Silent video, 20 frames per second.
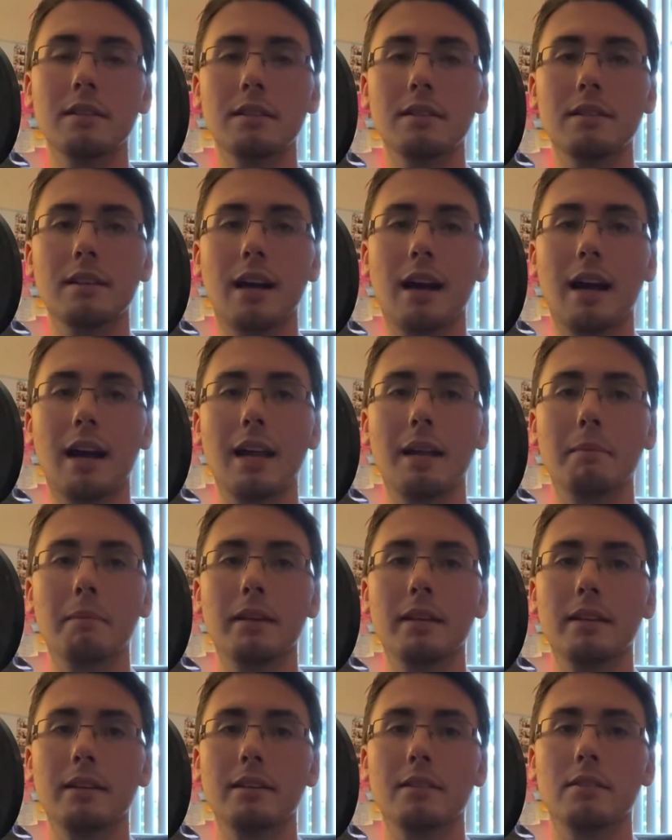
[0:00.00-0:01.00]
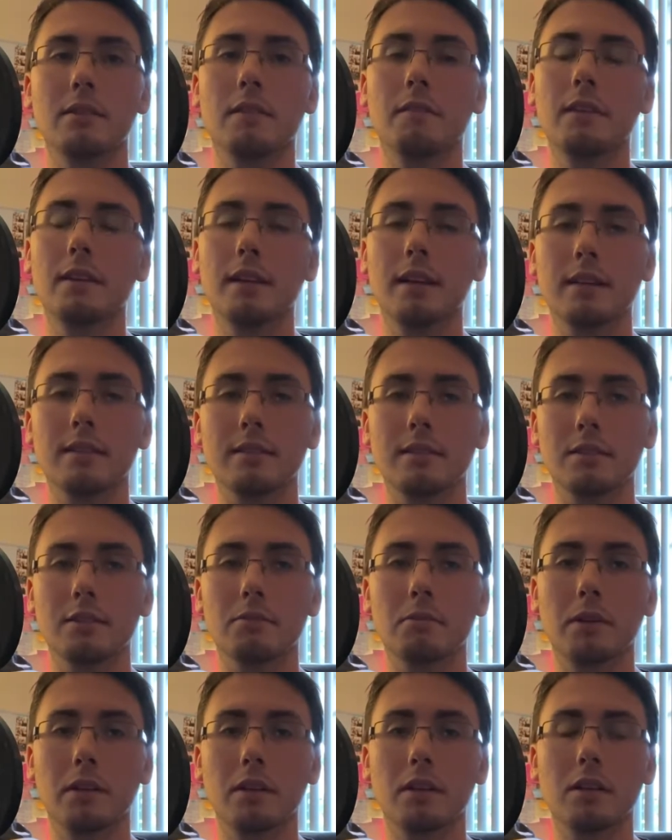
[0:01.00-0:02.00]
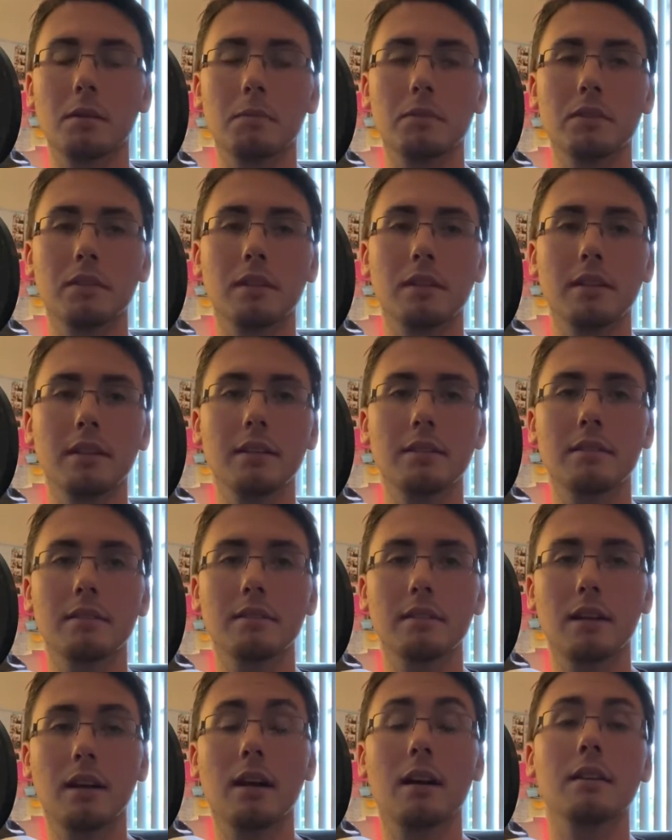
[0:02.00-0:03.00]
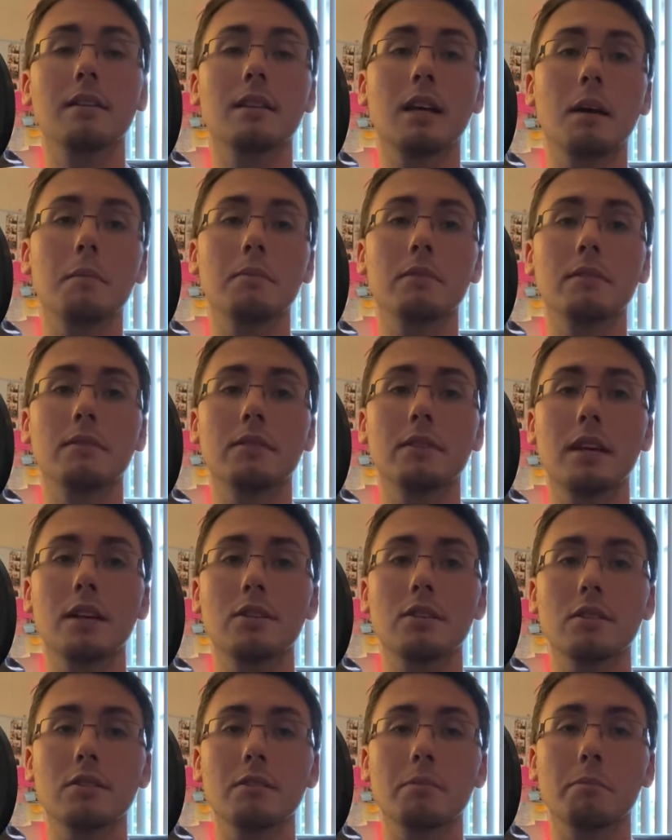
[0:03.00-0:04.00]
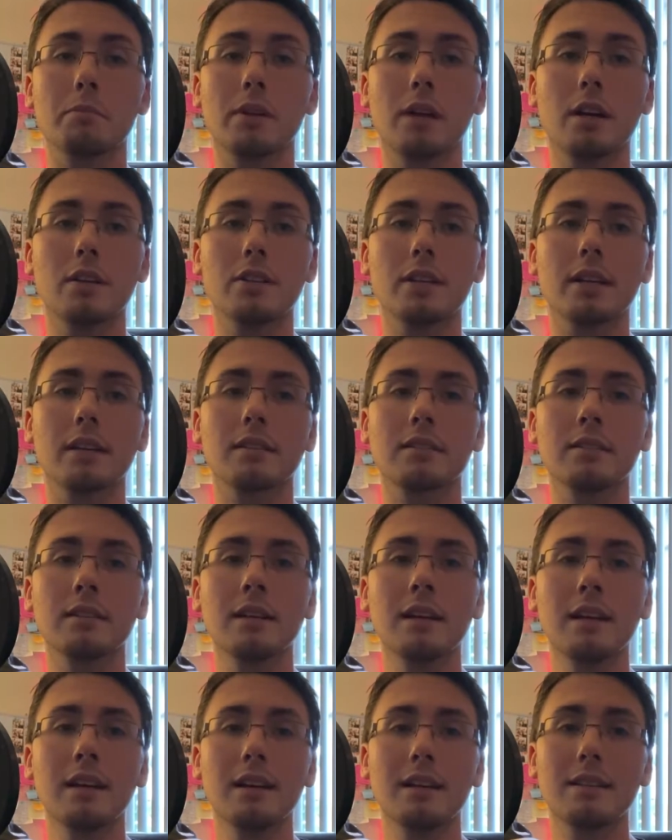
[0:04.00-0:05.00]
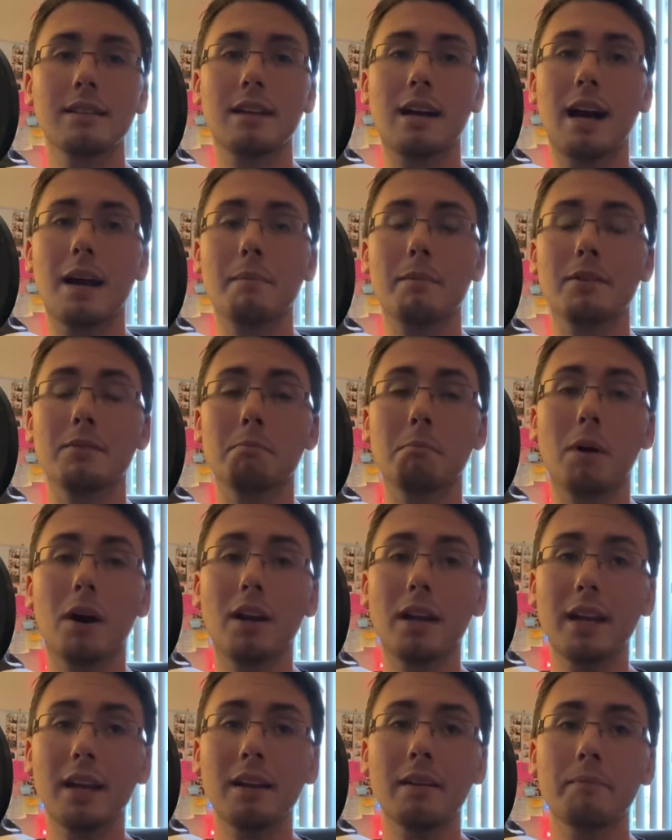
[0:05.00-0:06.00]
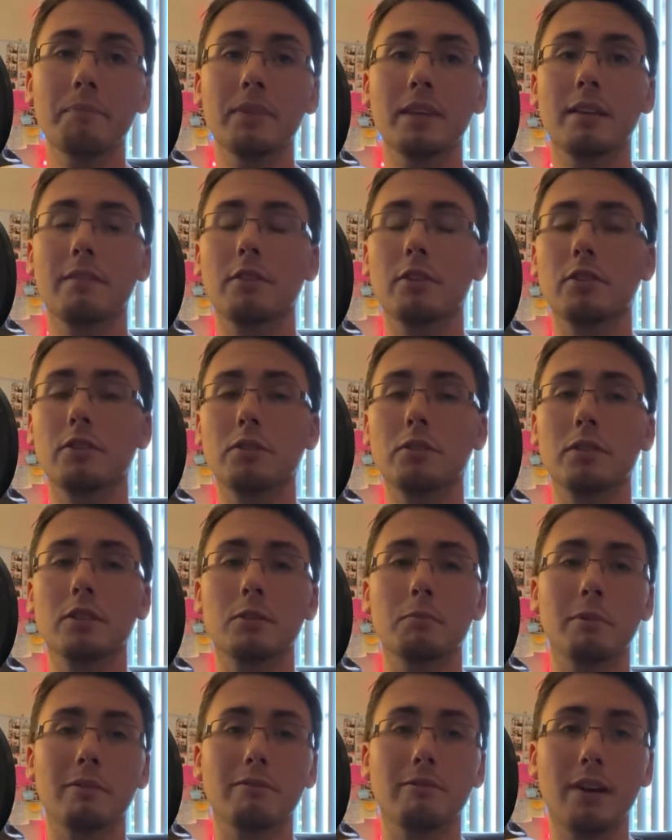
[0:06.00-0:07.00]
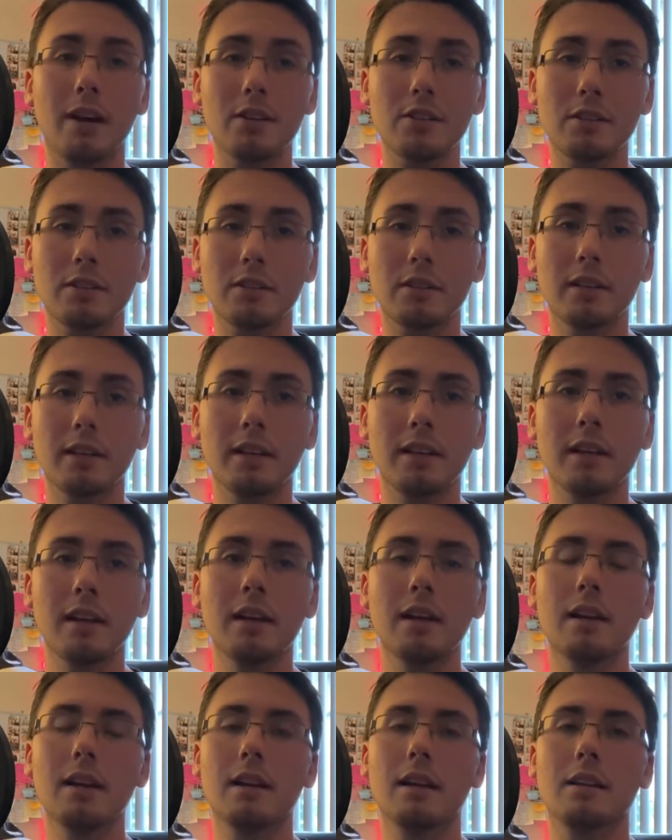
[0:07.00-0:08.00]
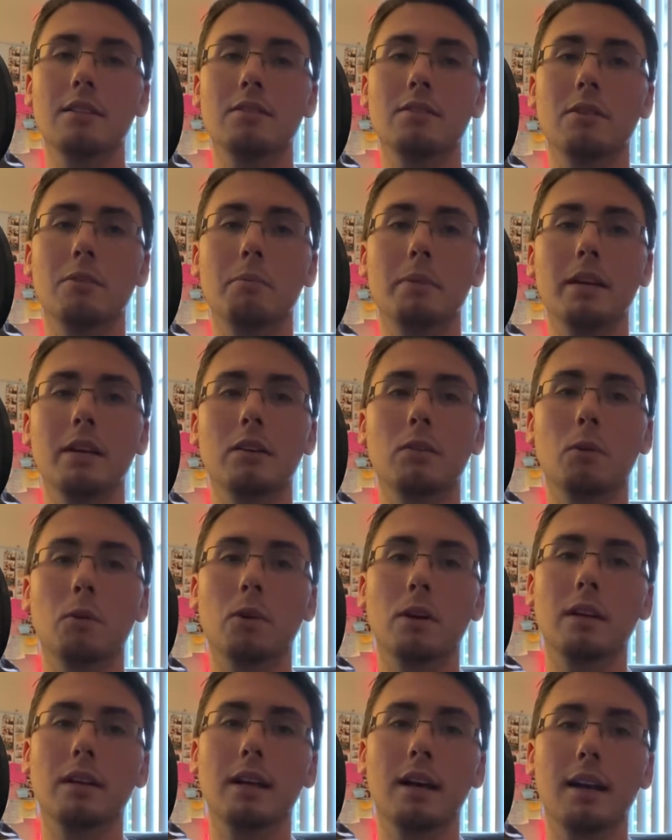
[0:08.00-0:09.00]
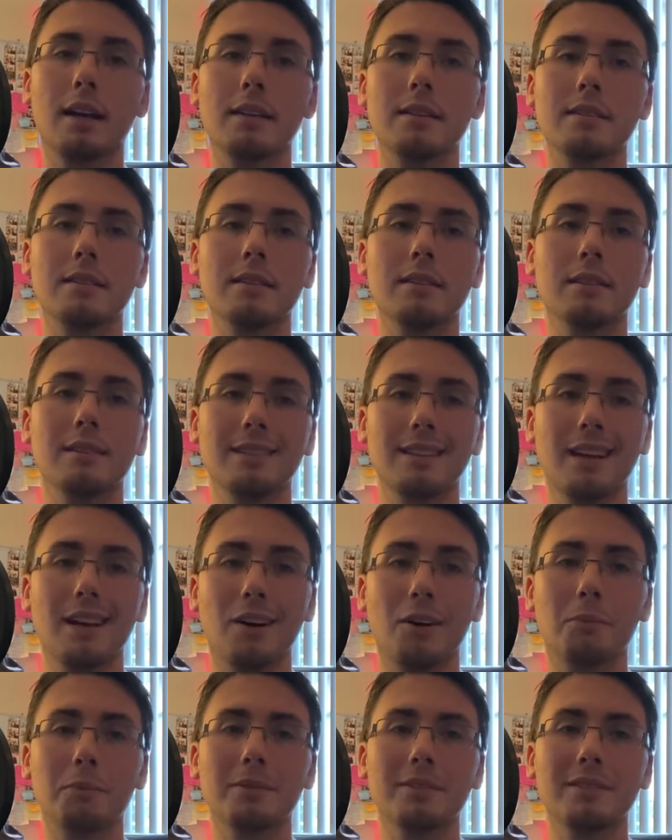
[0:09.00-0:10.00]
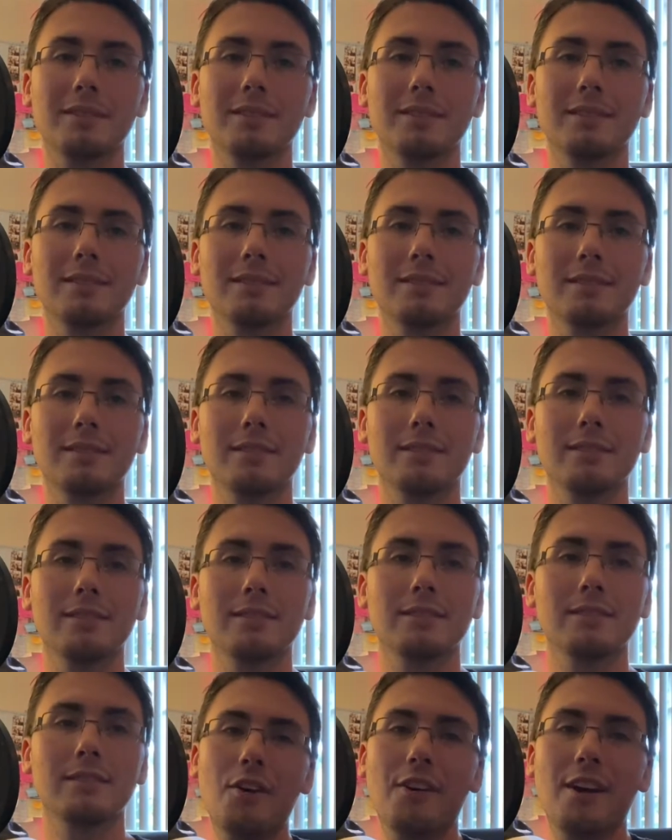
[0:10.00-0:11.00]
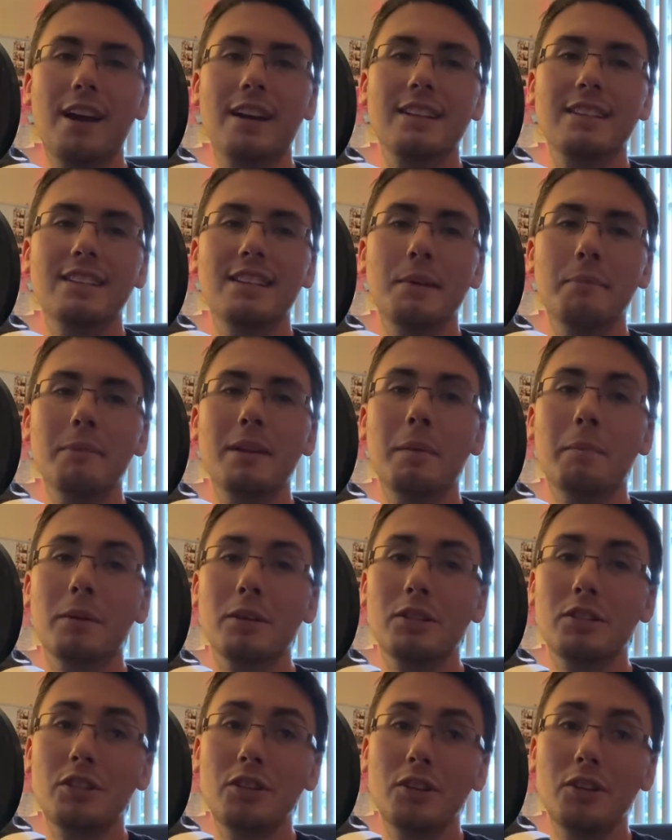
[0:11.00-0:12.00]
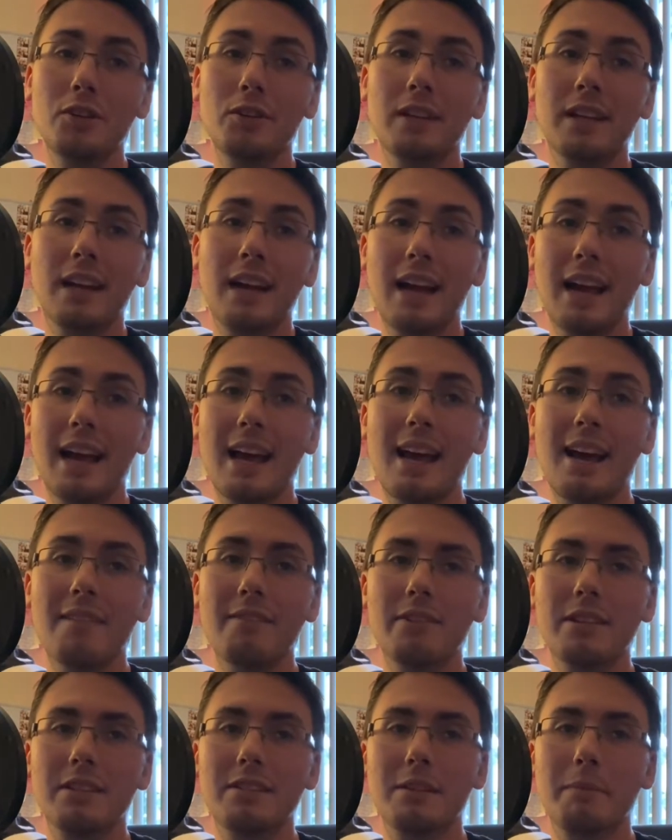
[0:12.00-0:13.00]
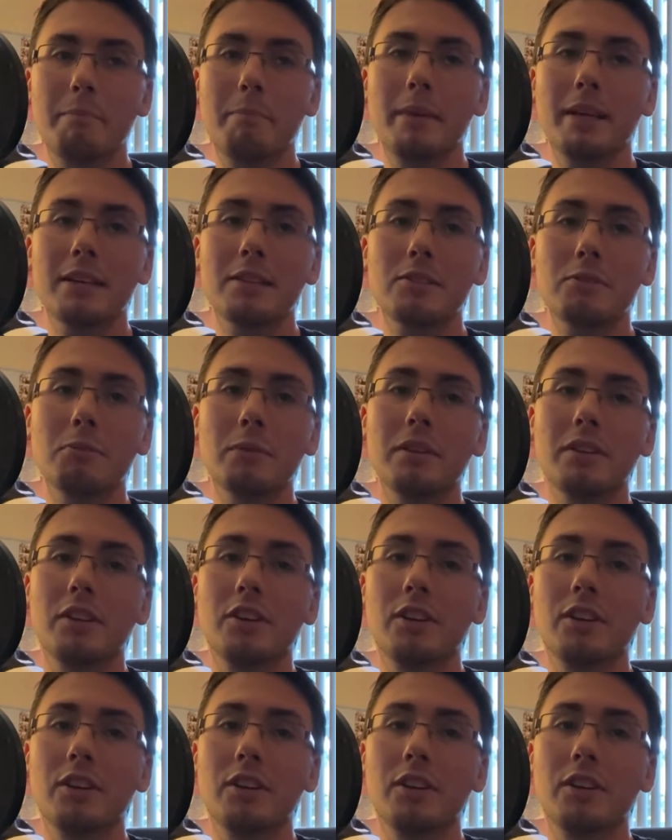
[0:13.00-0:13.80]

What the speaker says: time is of the essence when it comes to these types of sessions and projects. Time is money if you're doing this professionally, and so being organized helps. All right, tip number two that I have is mix with your